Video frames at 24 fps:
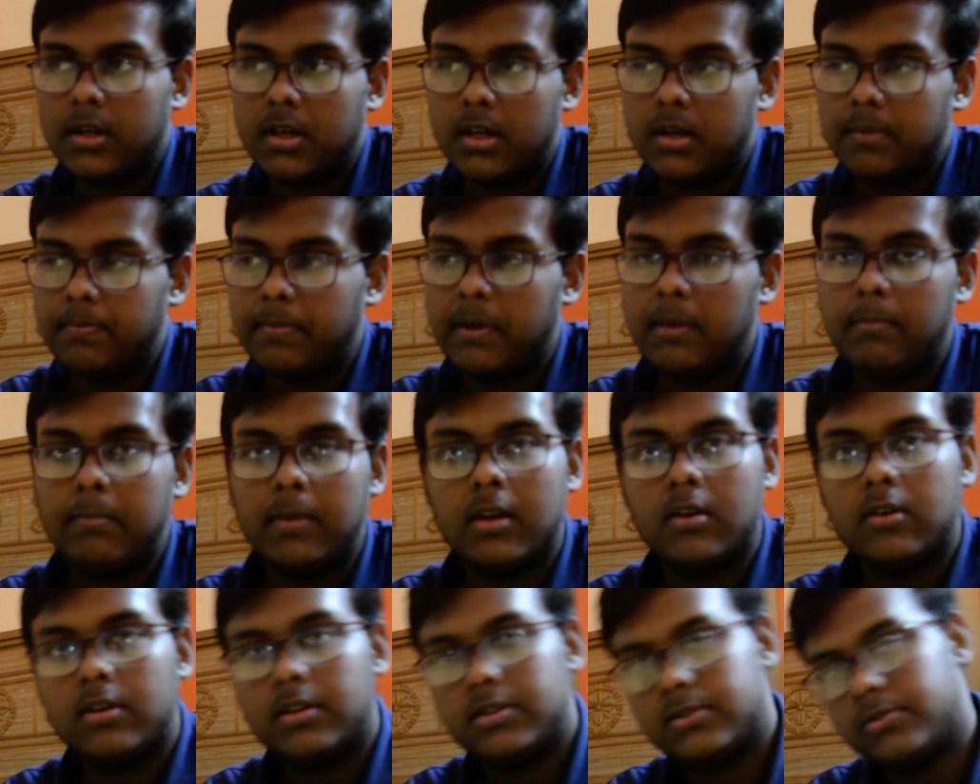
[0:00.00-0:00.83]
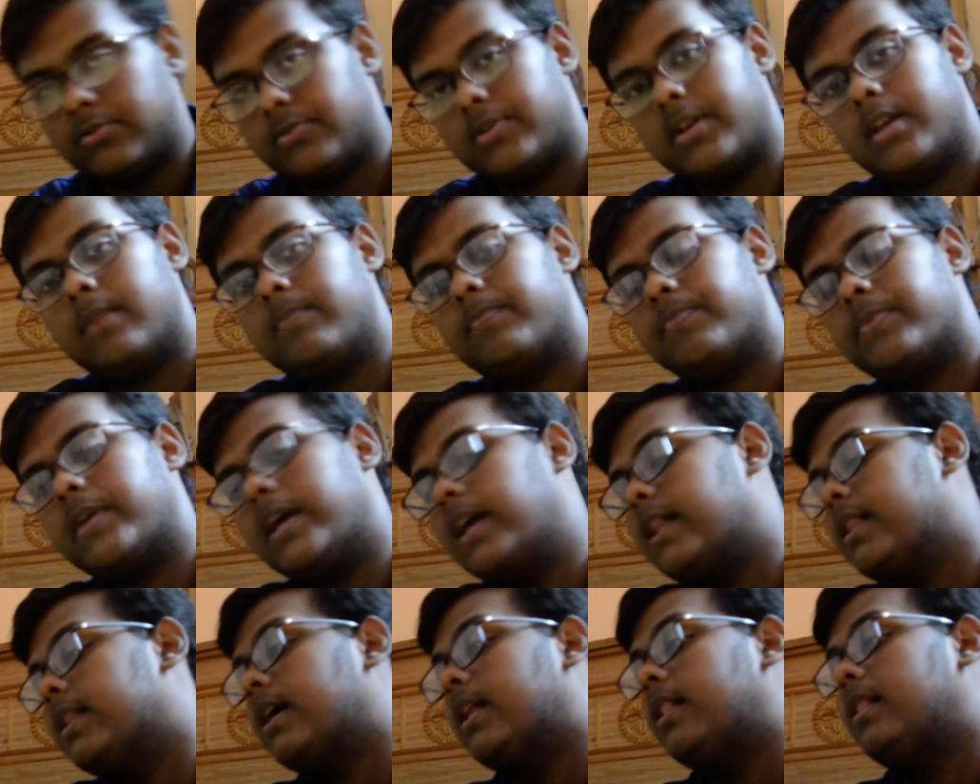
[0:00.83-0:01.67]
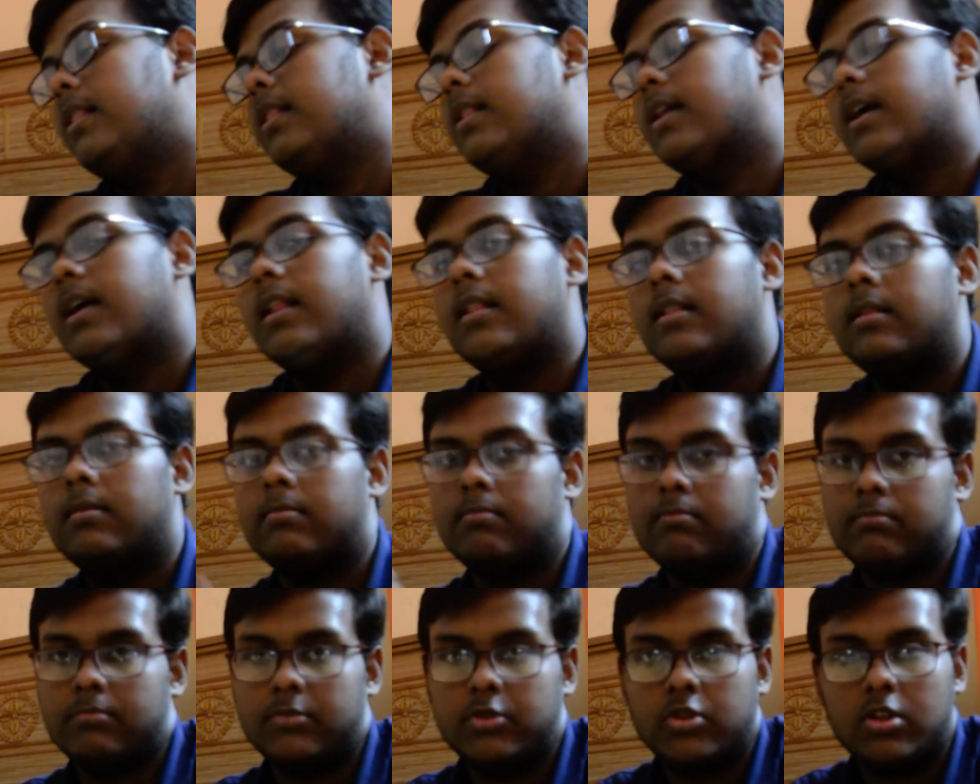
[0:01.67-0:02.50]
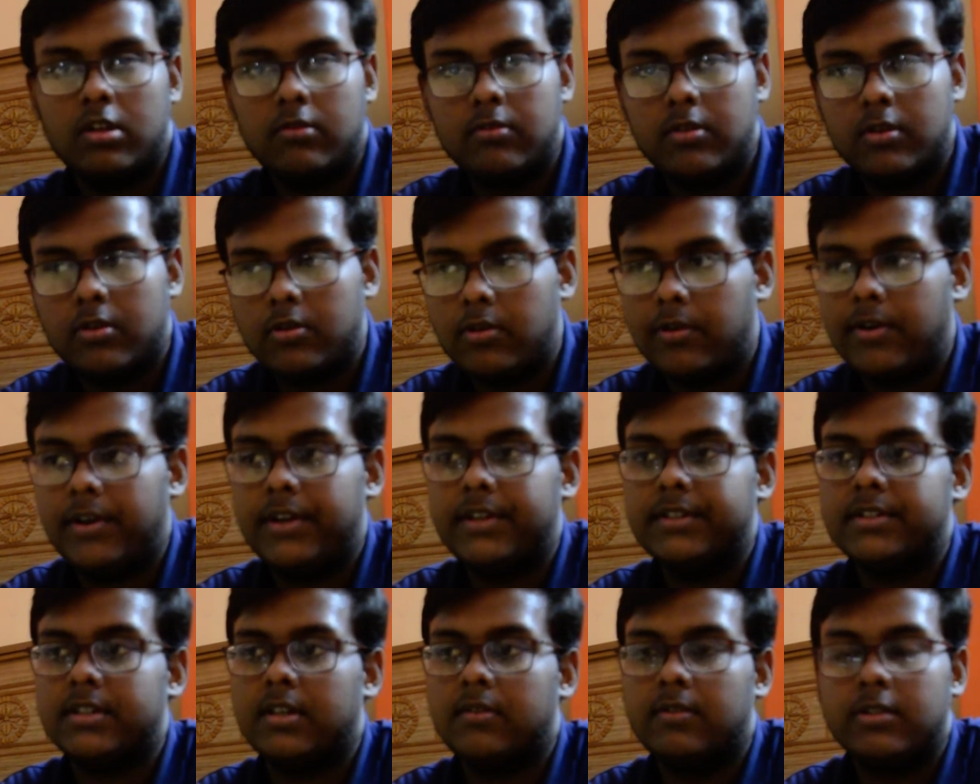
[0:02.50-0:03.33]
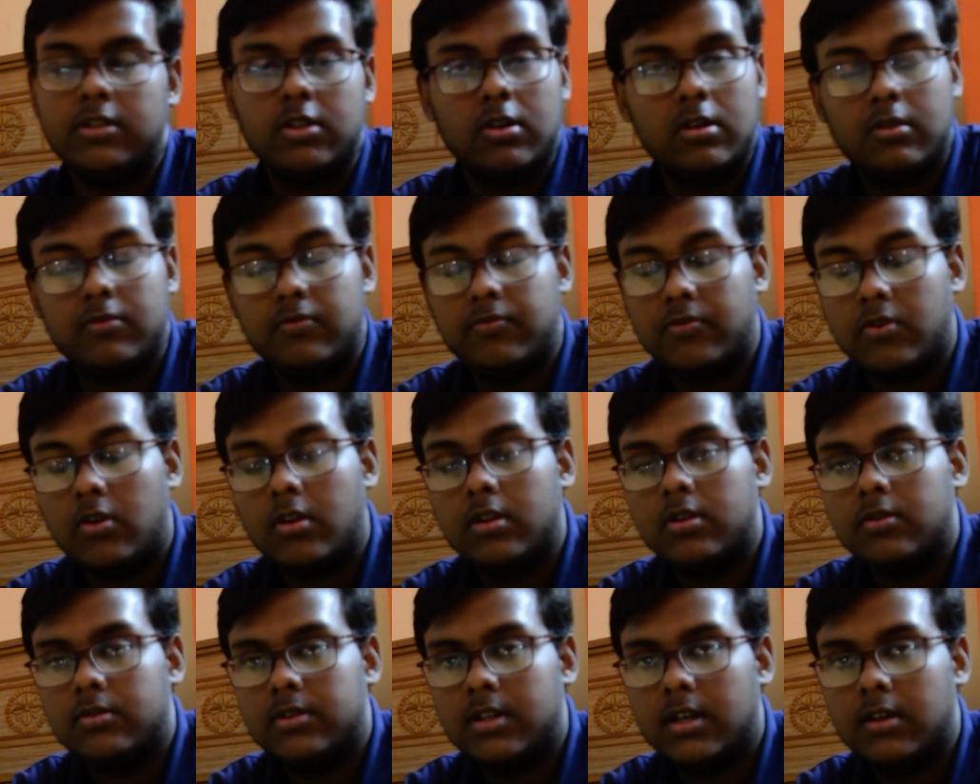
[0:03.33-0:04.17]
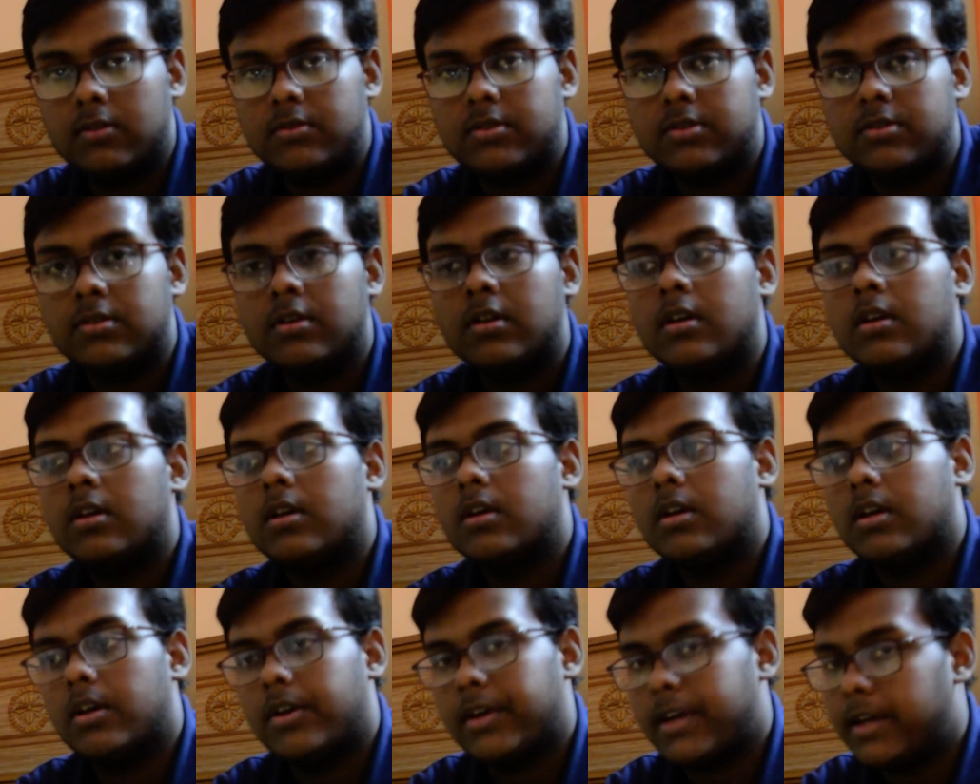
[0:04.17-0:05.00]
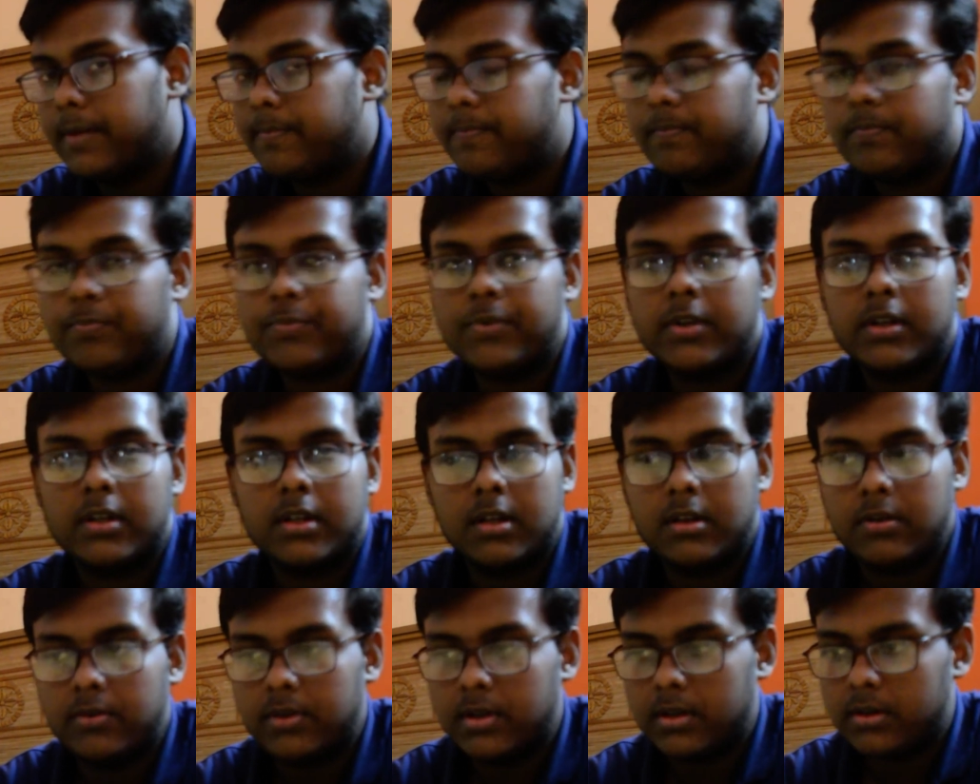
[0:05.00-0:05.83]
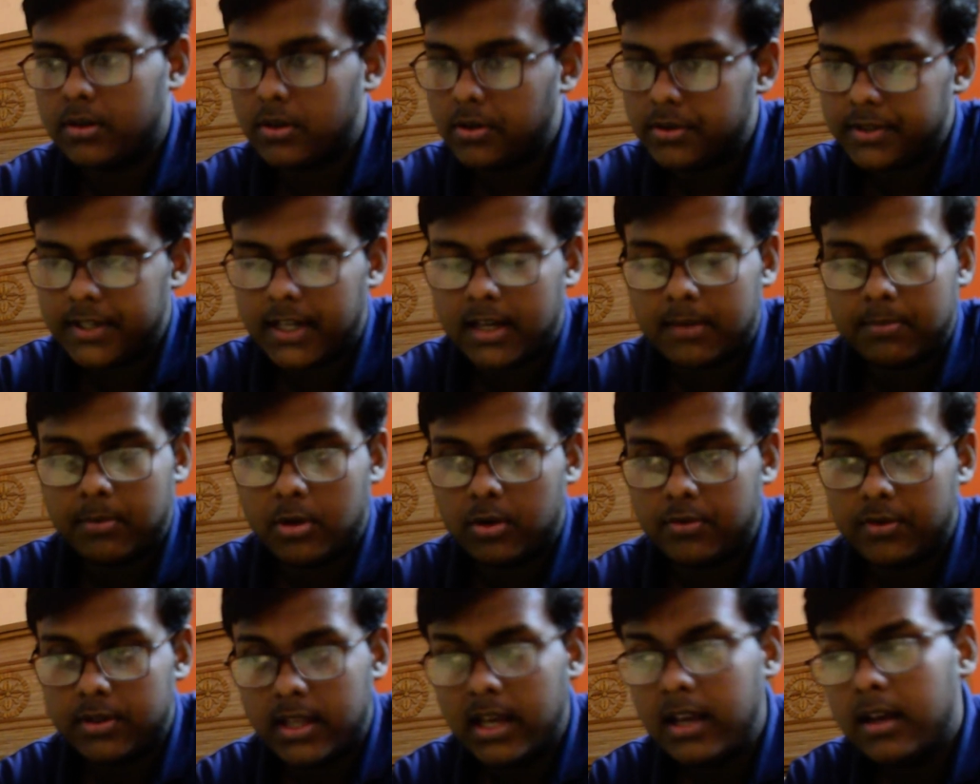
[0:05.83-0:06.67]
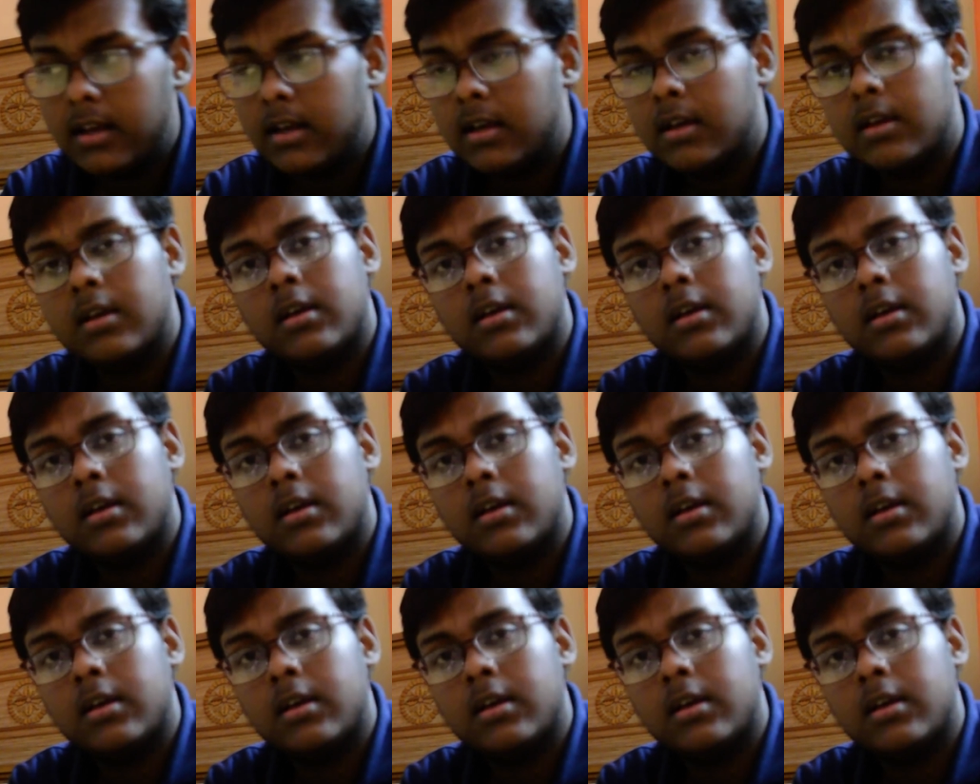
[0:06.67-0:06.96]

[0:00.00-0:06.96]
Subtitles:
ping me on Instagram. I'll solve your queries. I will solve all your doubts. Okay, you can contact me over there.